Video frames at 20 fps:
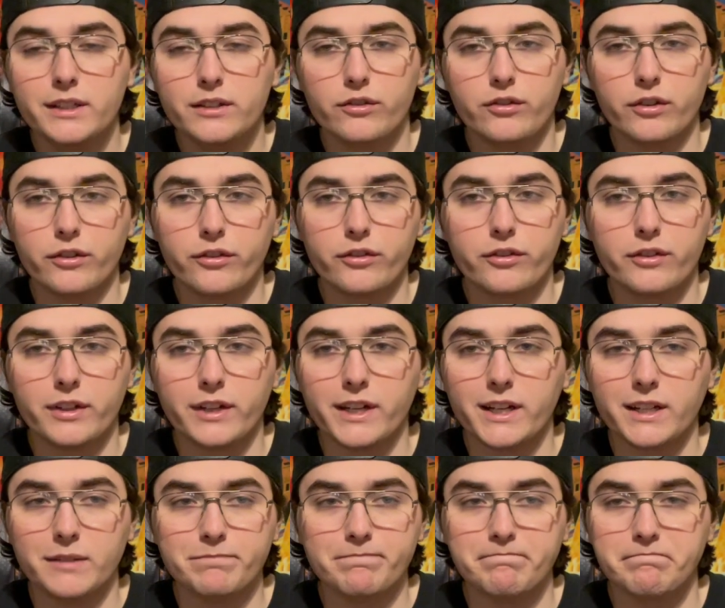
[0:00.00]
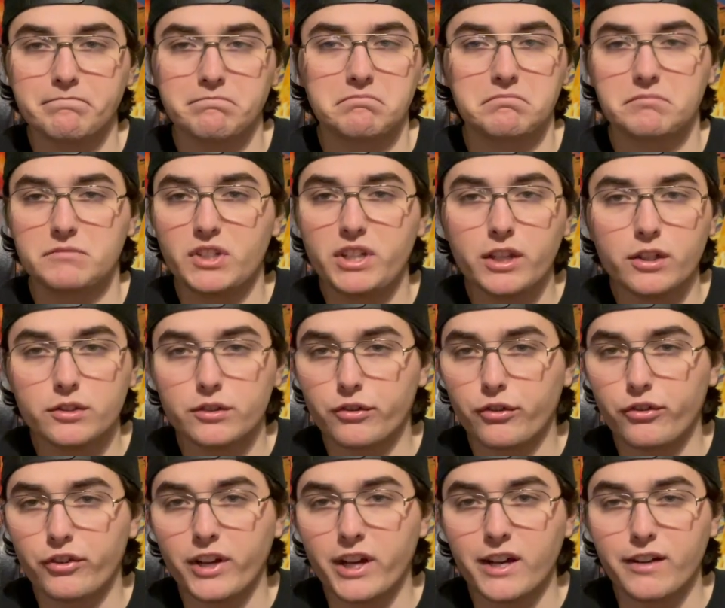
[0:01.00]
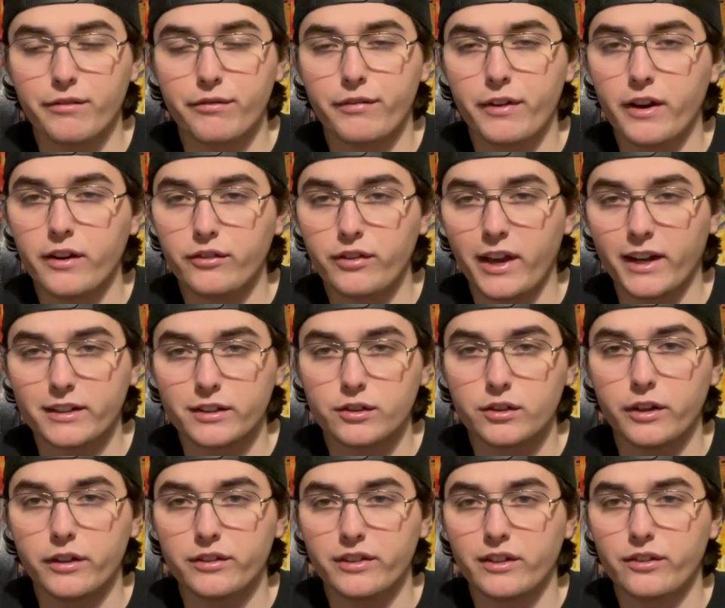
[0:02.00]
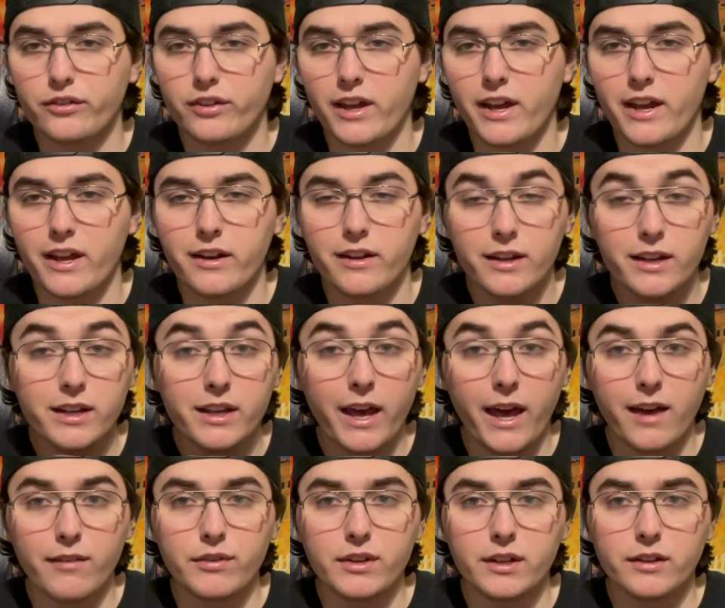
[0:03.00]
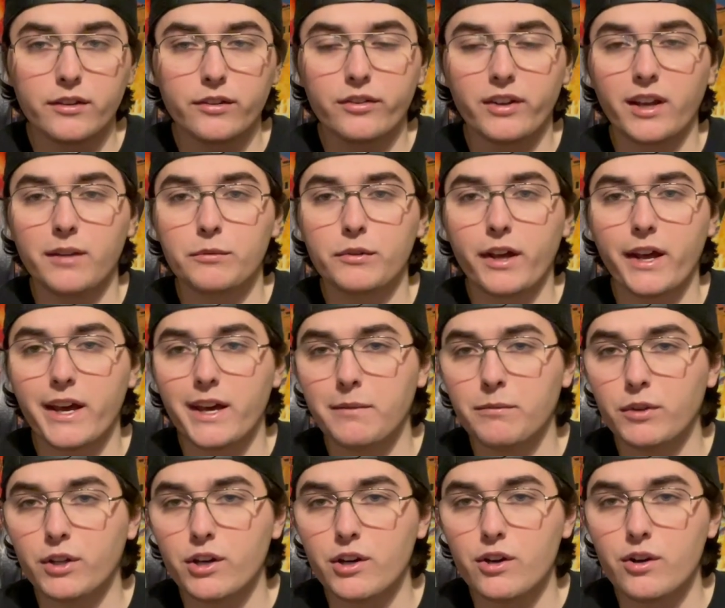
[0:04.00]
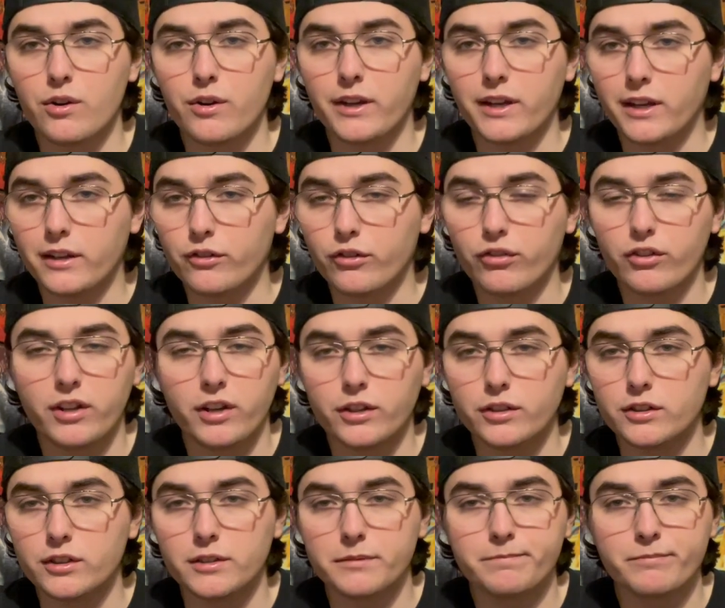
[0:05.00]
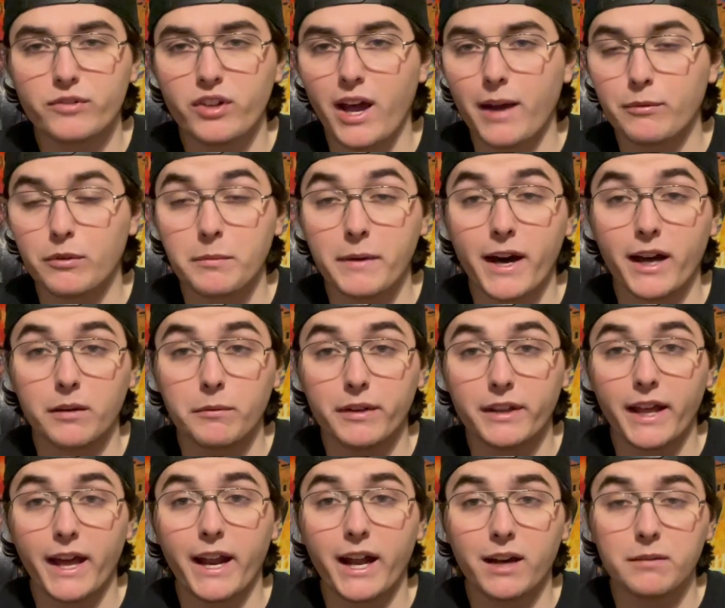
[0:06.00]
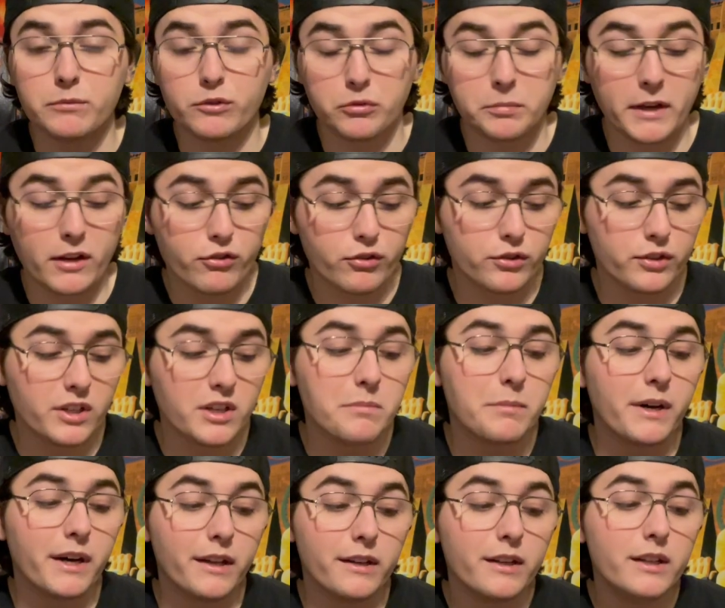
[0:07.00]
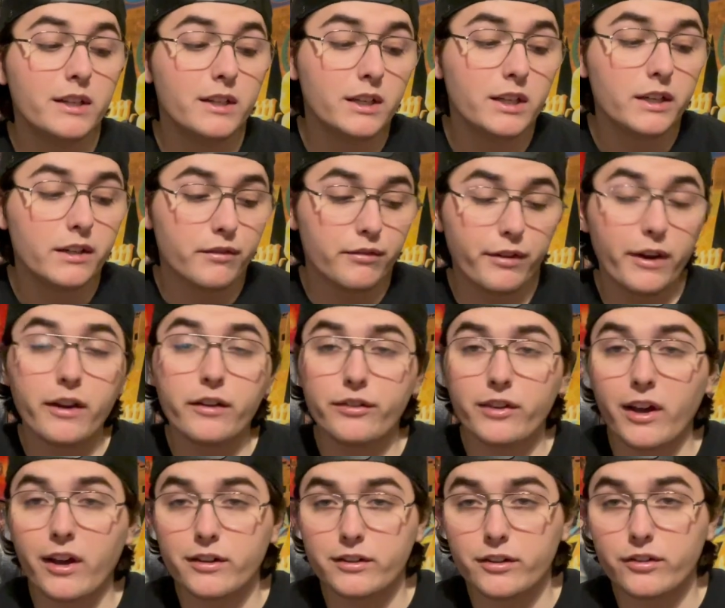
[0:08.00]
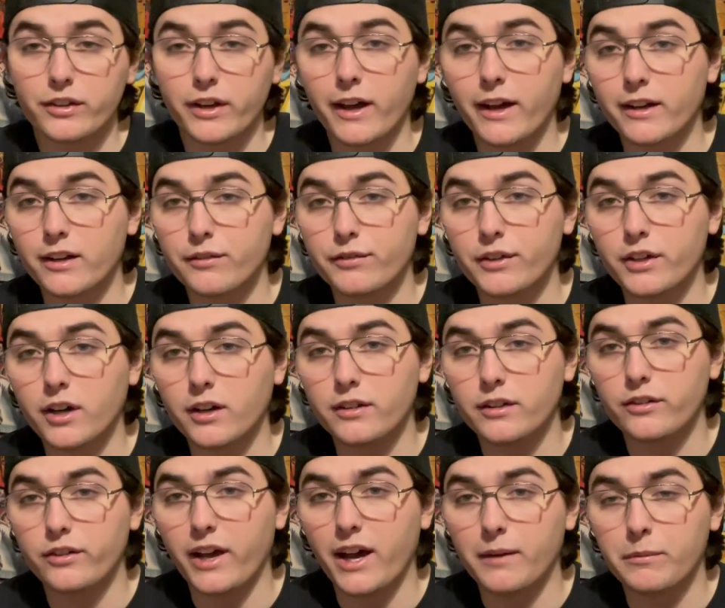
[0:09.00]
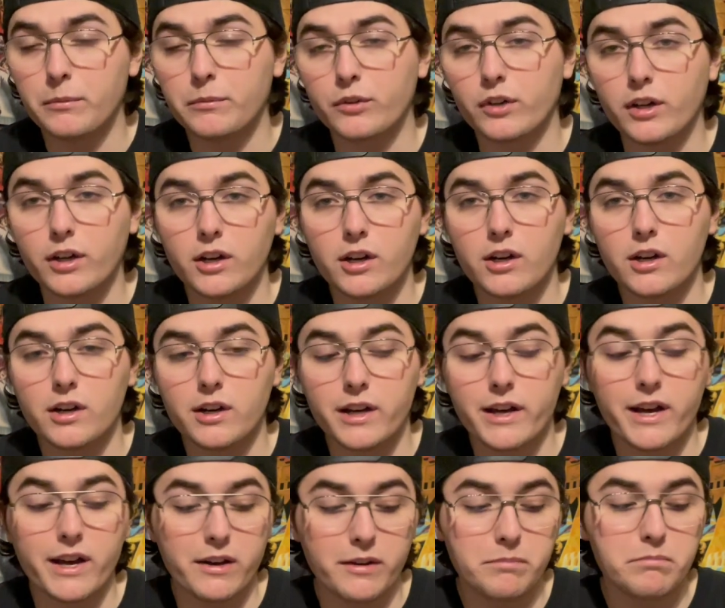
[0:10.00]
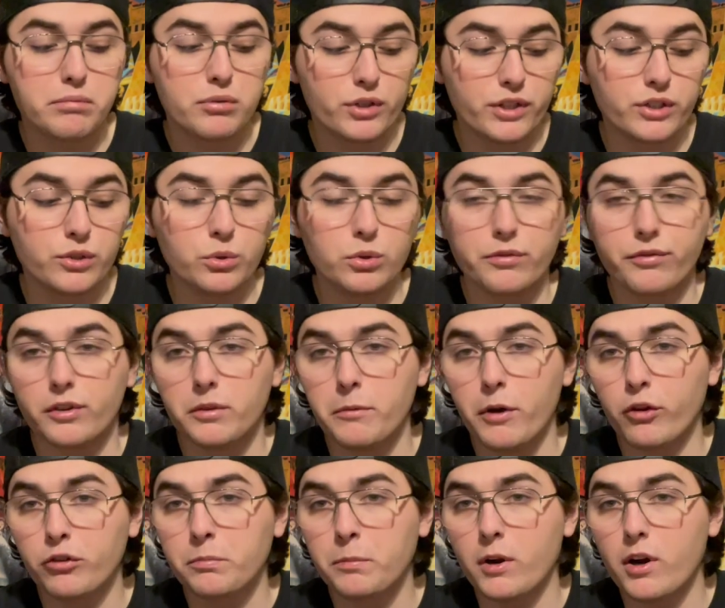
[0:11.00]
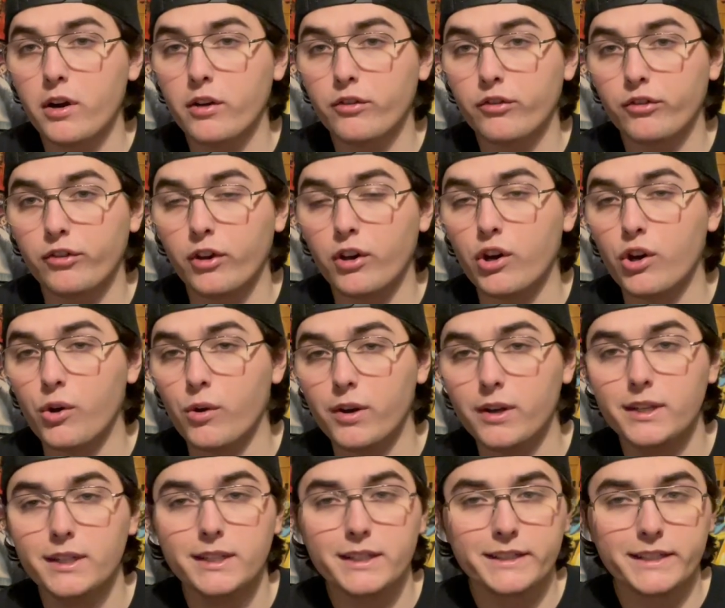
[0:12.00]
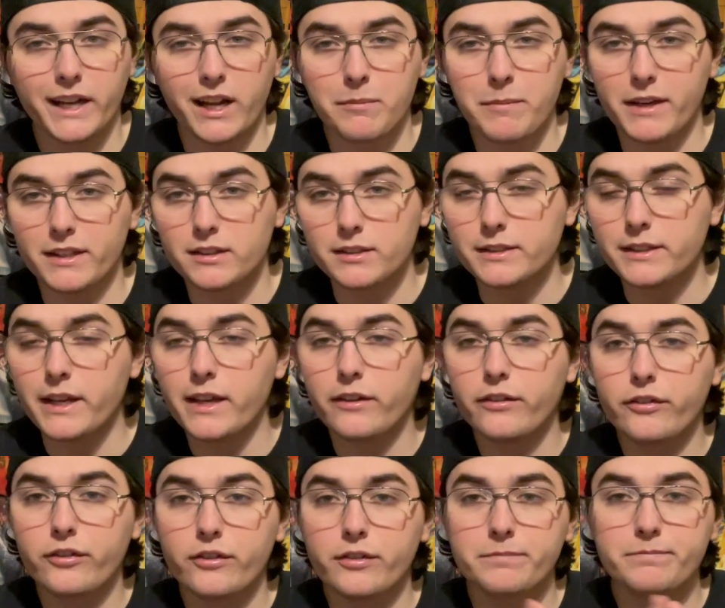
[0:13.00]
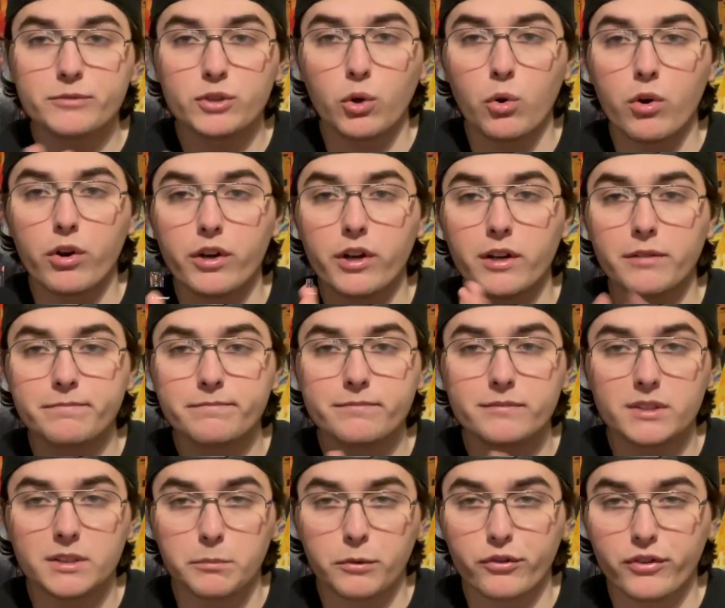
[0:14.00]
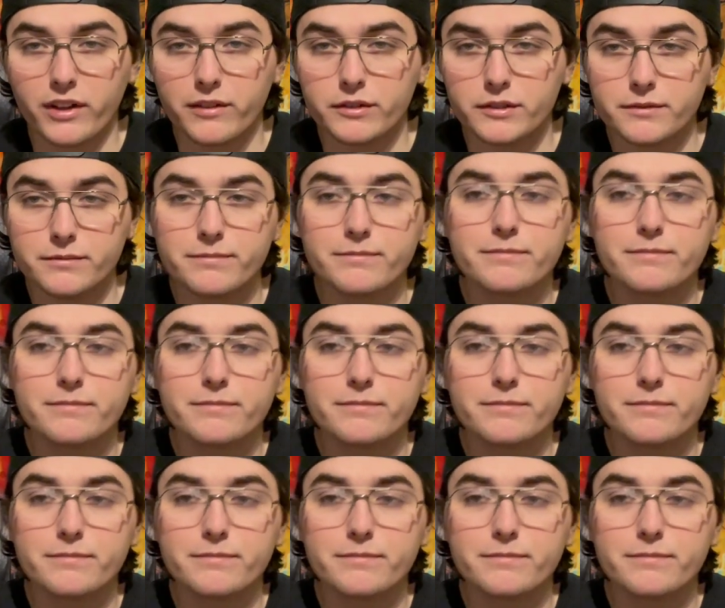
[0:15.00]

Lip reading: Just killer stuff, very technical, as I said, heavy at the same time, though, and just killer top to bottom on that album especially, but very solid discography. All these albums are pretty cool for the most part, so got to make the list. Corner, number 7.